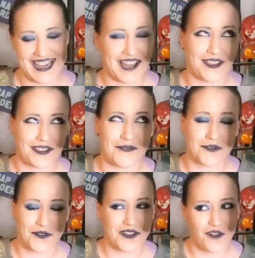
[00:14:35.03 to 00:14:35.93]
And I thought that
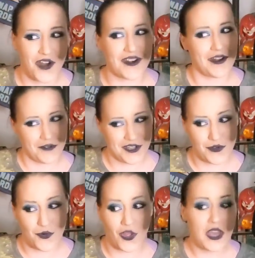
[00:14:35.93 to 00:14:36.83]
was really fun and really
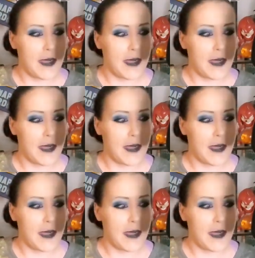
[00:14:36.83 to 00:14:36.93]
cool,